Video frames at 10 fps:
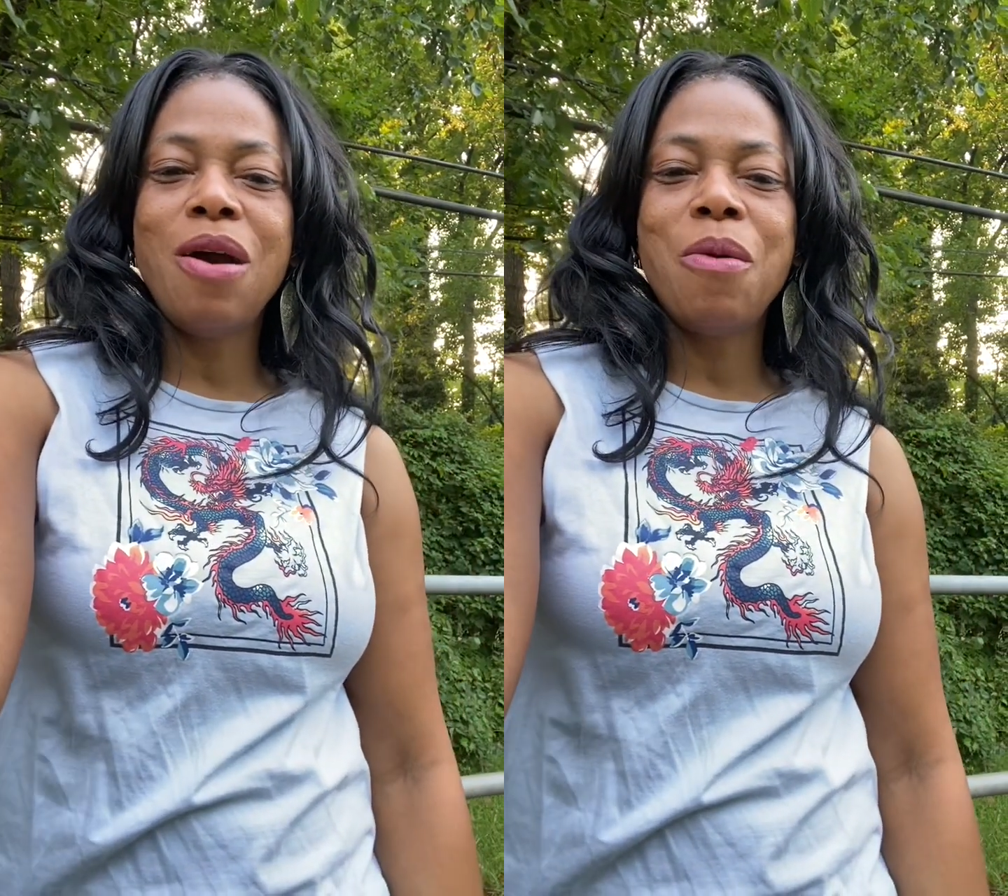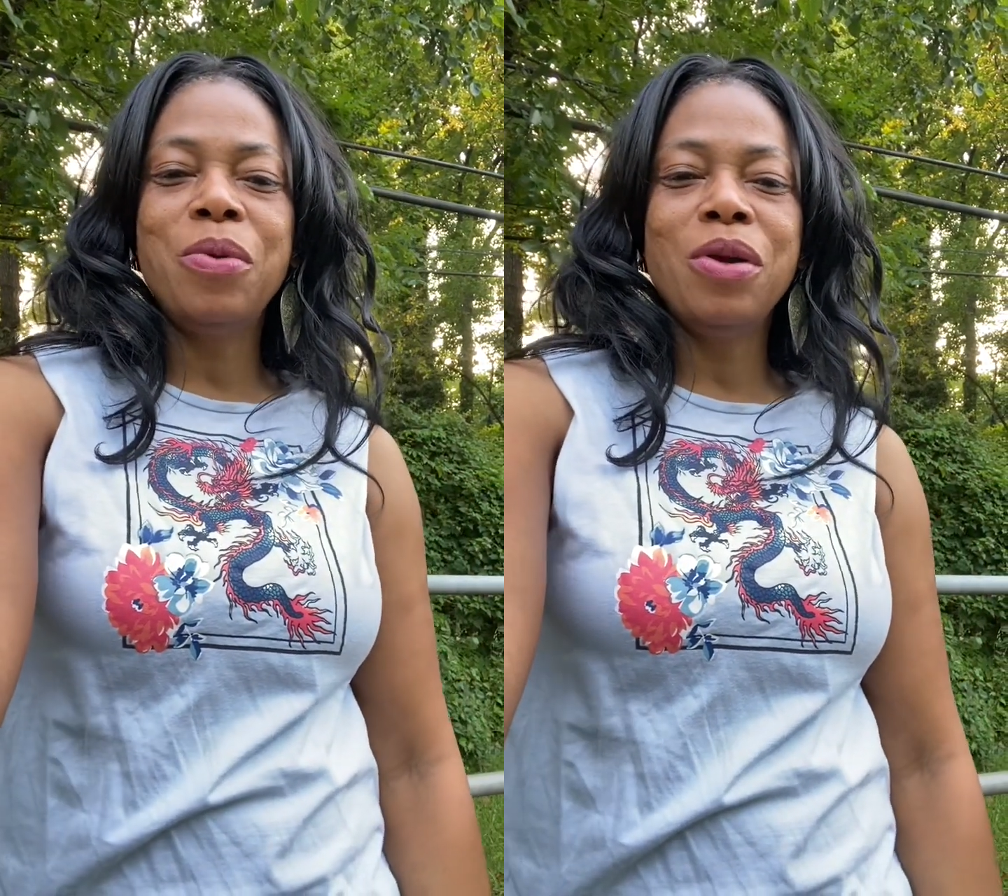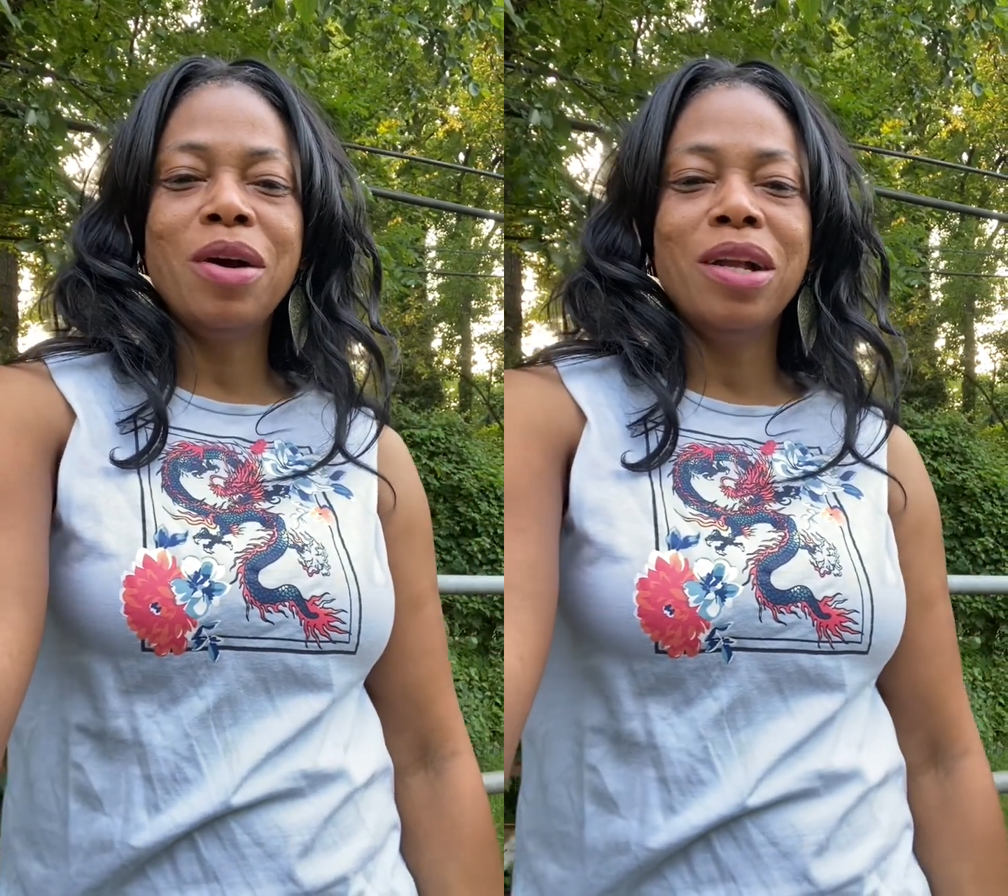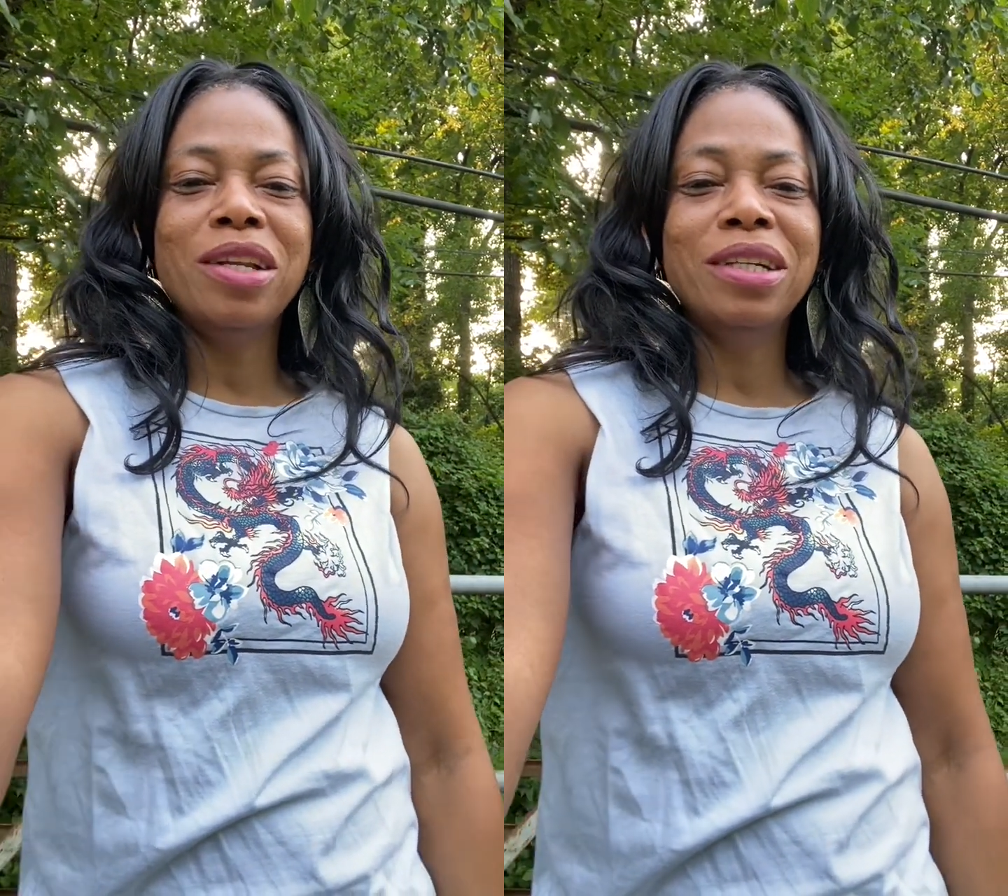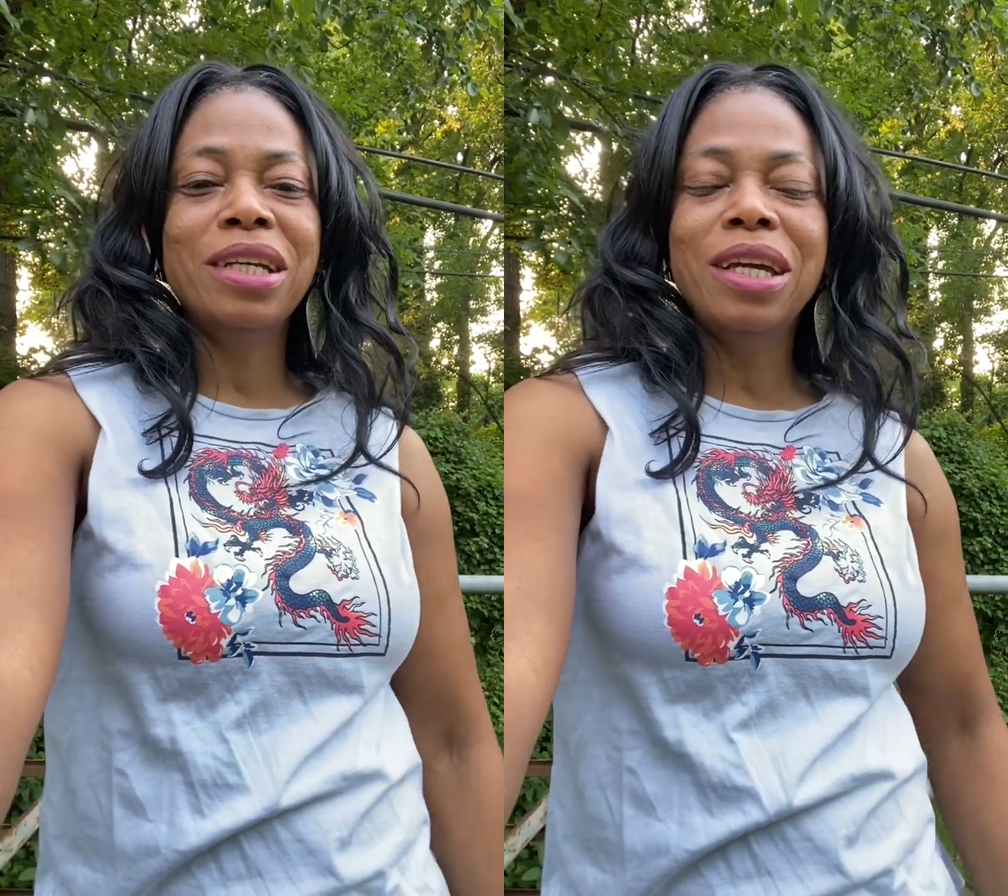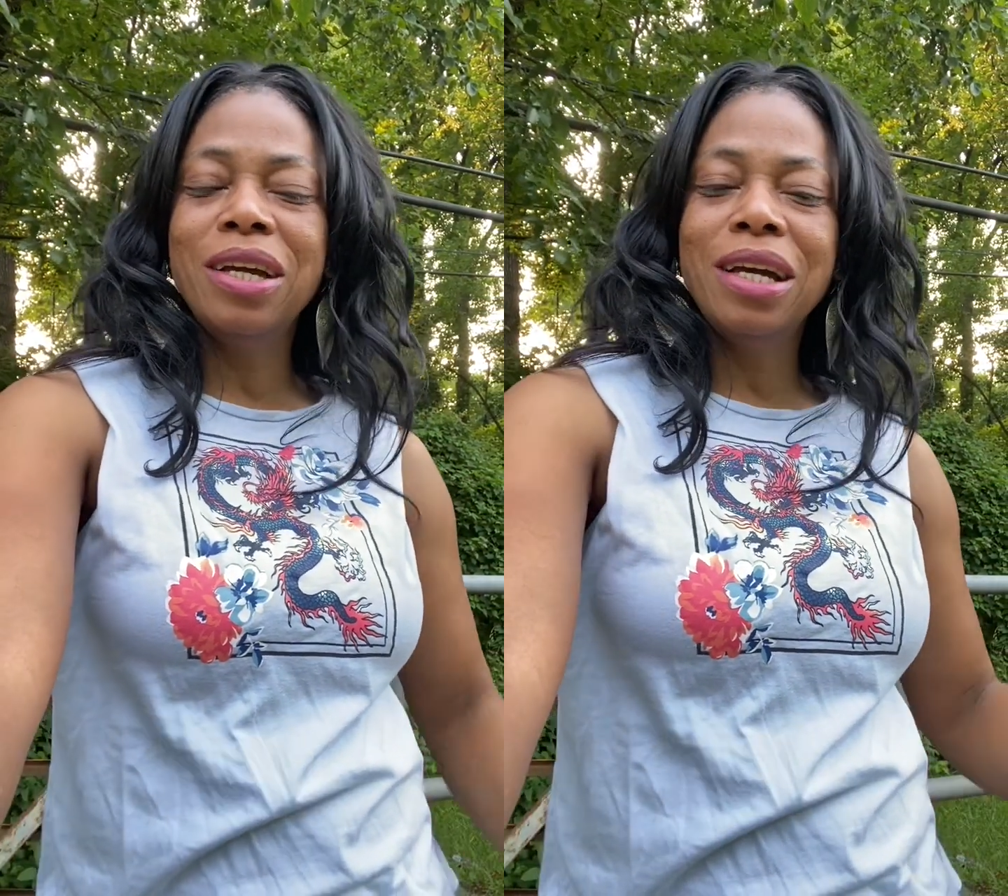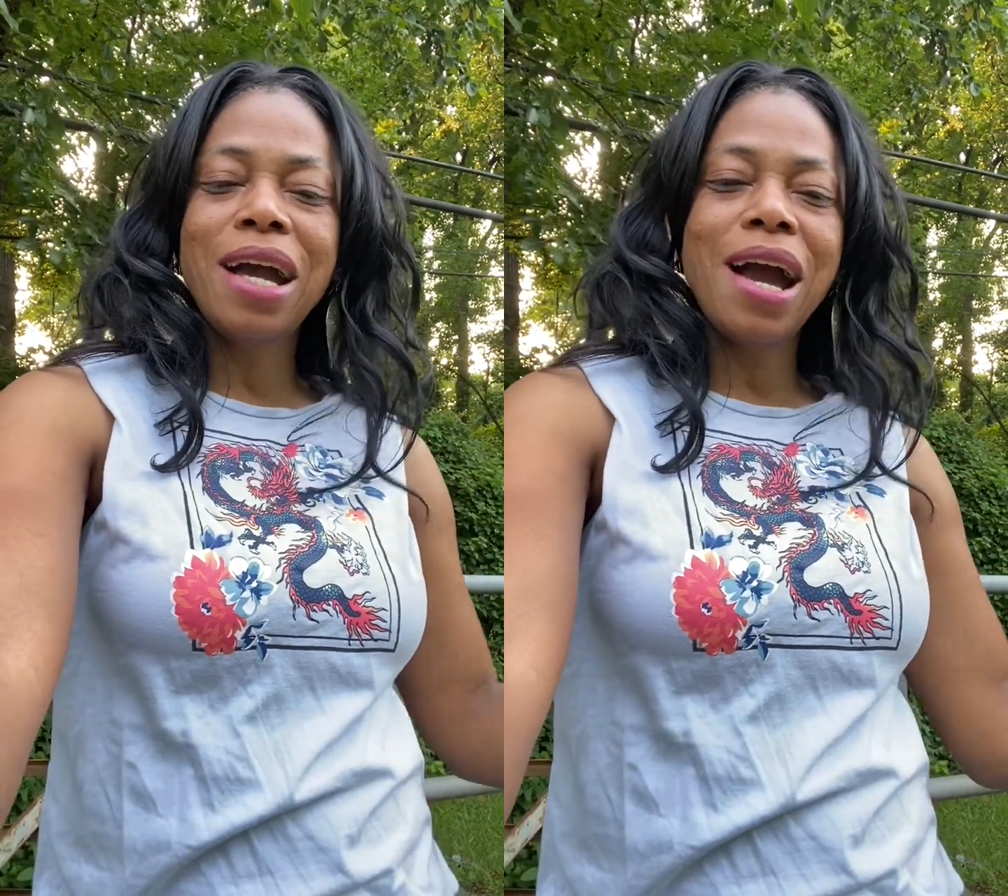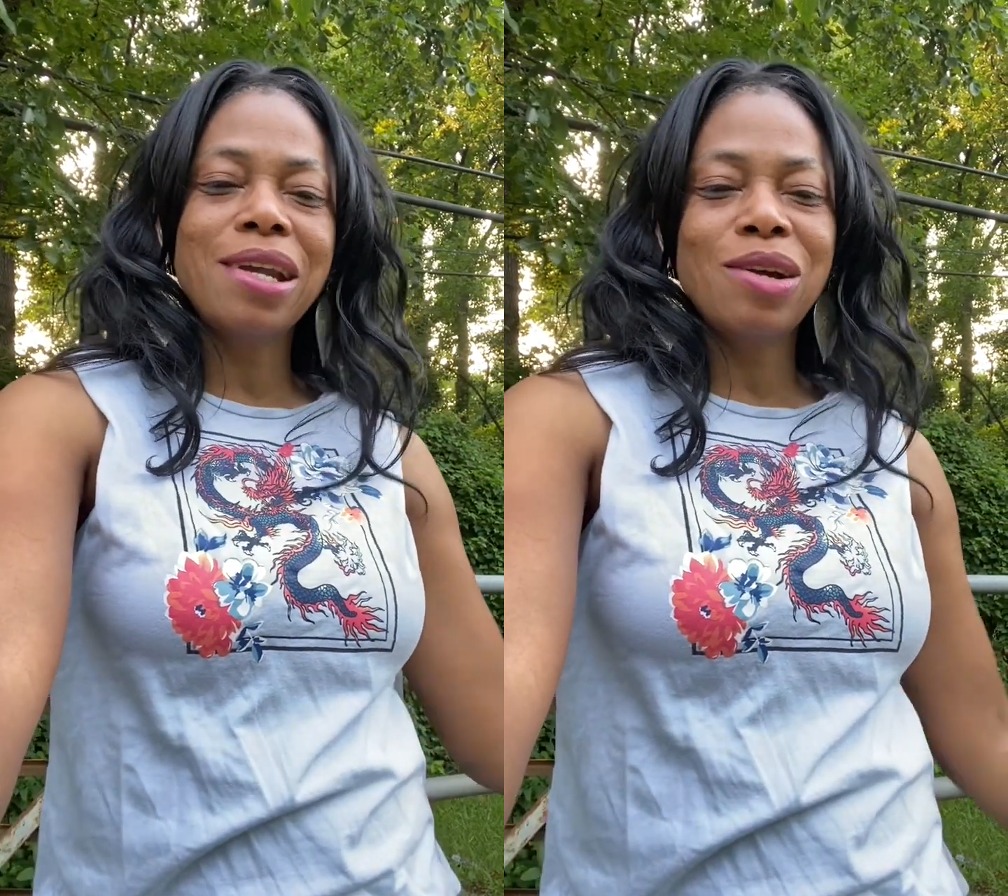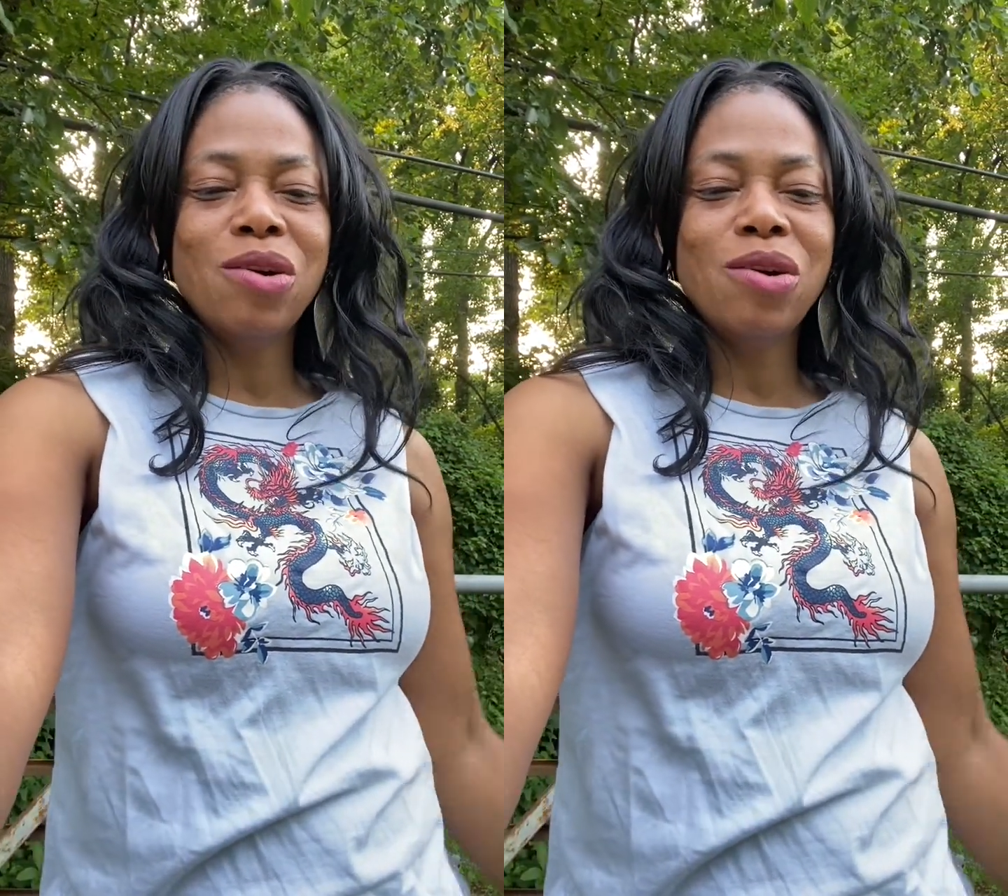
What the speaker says: Hope you all got